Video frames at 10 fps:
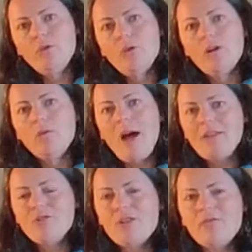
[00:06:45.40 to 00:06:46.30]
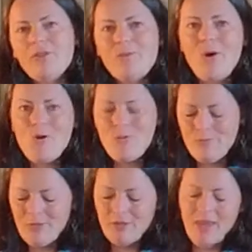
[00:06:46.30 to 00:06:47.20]
who are watching from
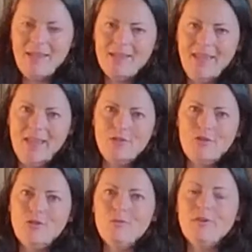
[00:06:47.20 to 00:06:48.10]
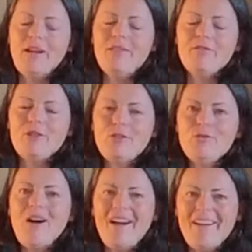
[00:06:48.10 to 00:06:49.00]
home to light a candle wherever
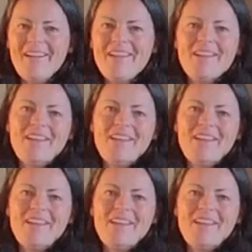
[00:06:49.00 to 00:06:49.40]
you are.